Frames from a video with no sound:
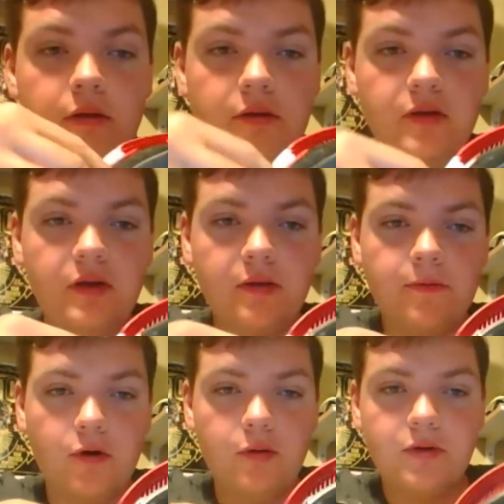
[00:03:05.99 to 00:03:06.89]
See this
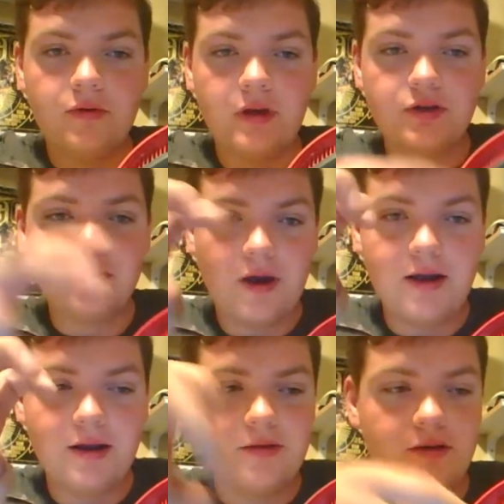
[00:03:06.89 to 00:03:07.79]
foam? There's that
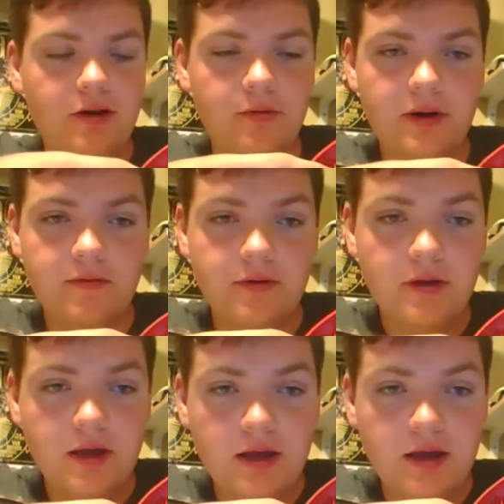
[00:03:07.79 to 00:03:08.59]
tri-density or whatever.